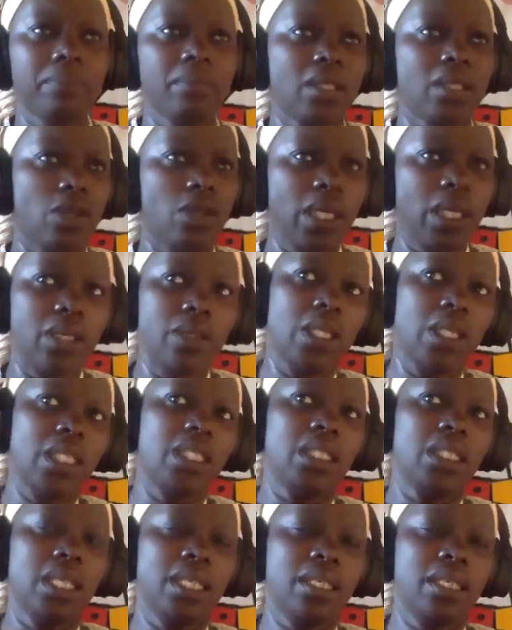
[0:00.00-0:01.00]
So I
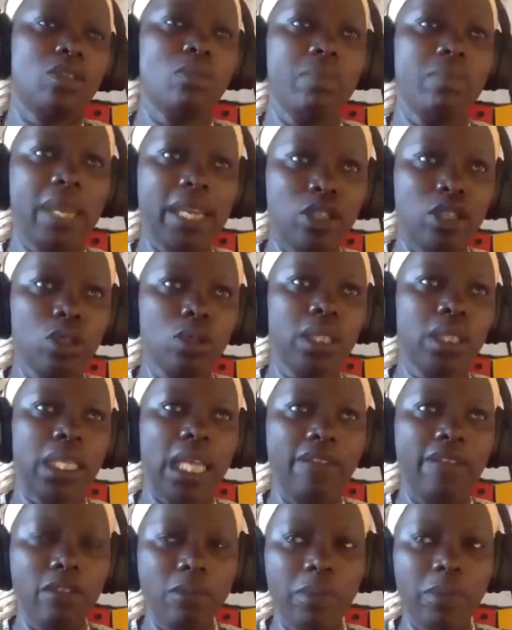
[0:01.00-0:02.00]
created it to make sure that
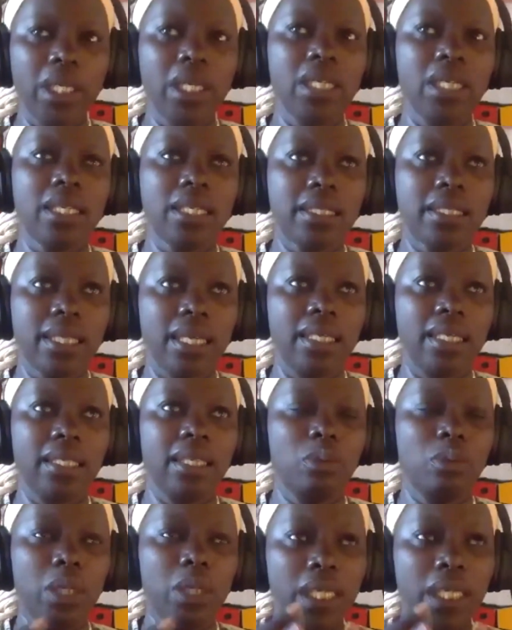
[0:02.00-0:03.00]
everybody understands
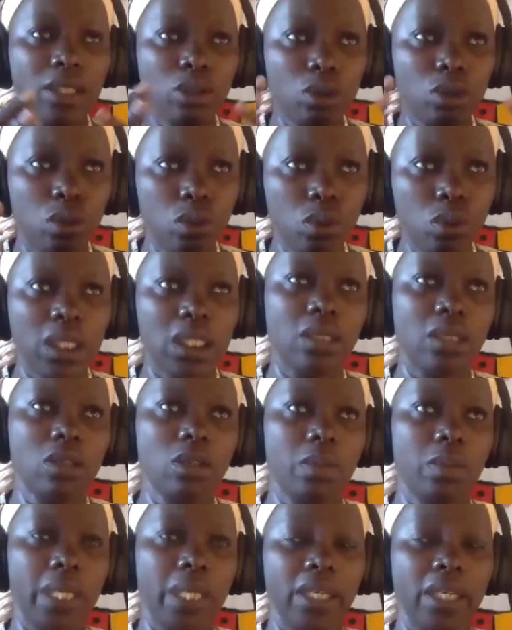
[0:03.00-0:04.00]
that we need to do this
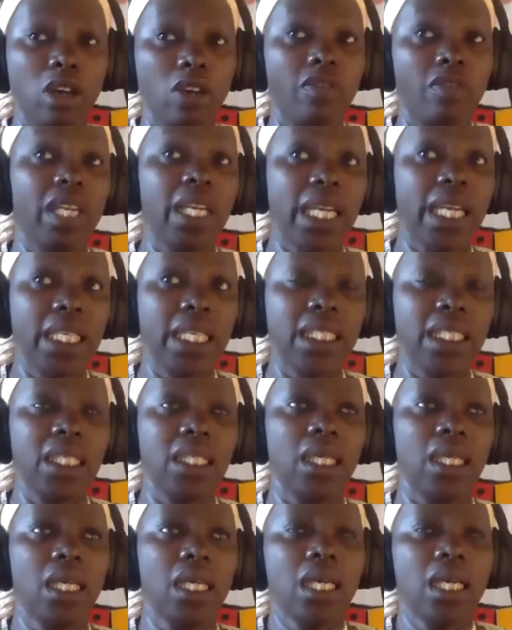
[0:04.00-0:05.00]
globally. And
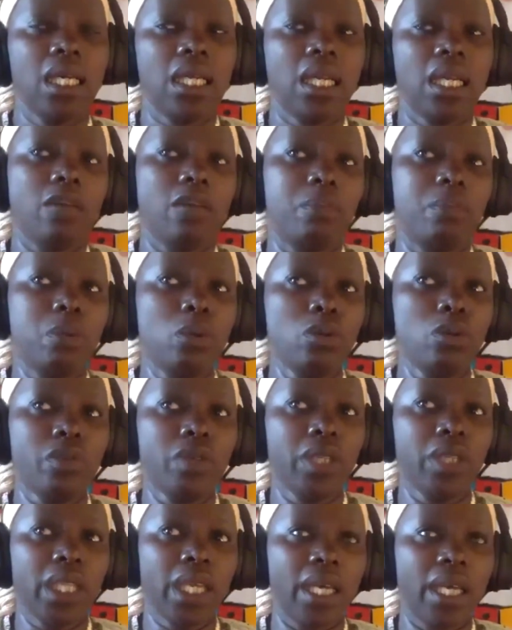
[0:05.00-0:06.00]
COVID-19 have
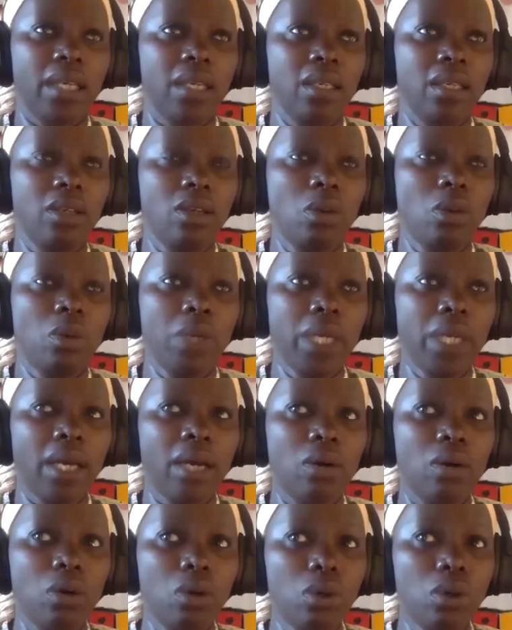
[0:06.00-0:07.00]
proven that, we
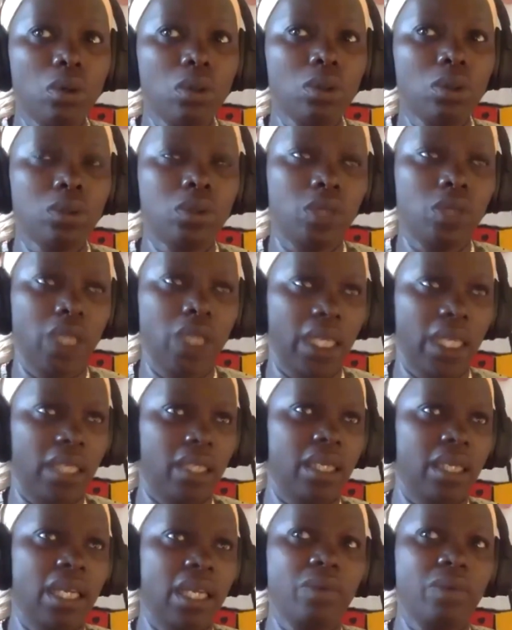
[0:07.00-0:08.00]
are all
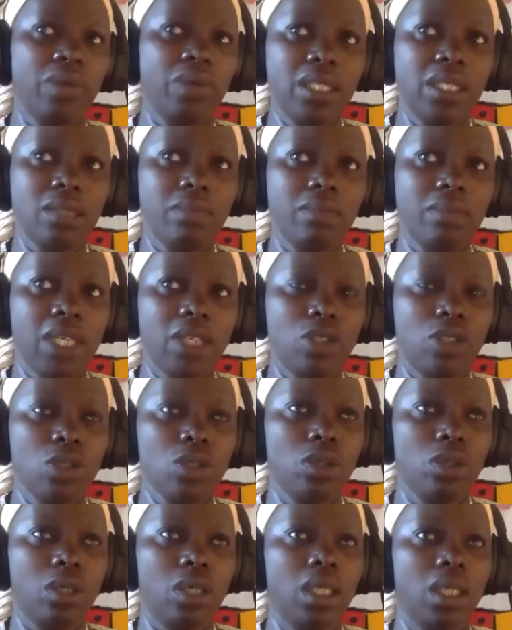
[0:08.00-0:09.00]
together, and we need to make
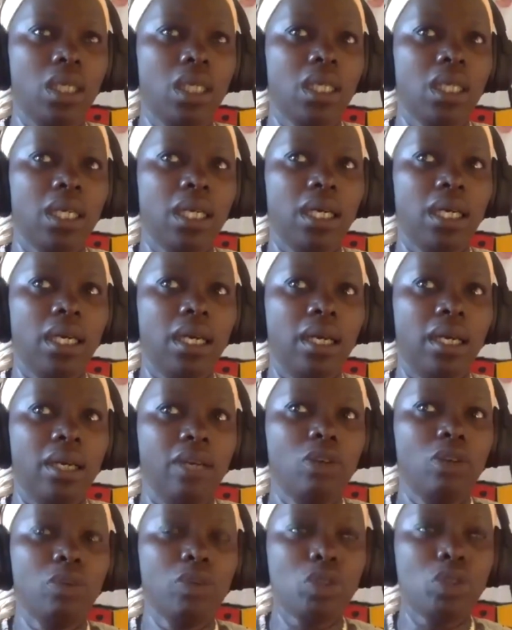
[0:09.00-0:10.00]
sure,
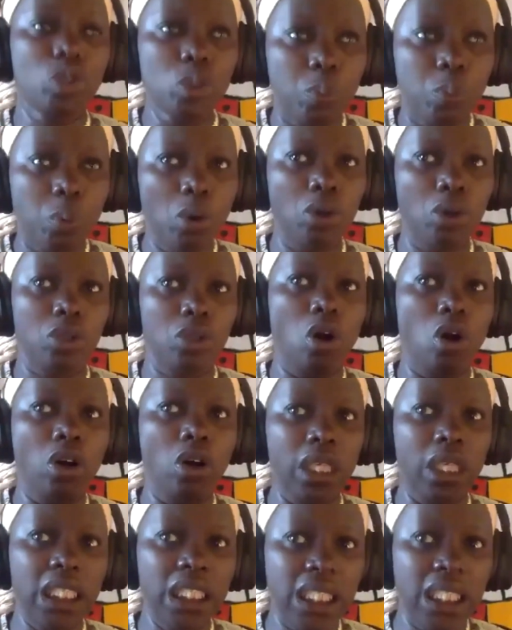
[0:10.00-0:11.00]
we support
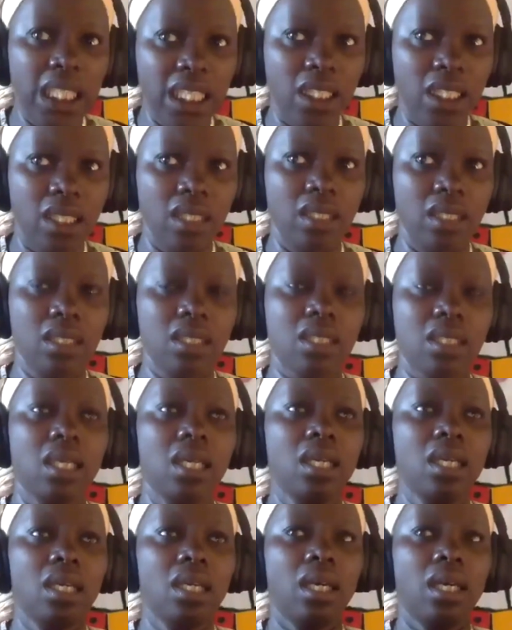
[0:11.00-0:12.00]
organizations,
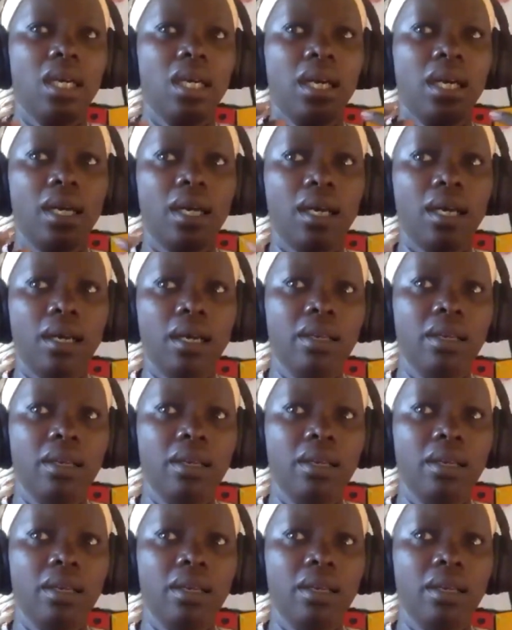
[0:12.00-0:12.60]
to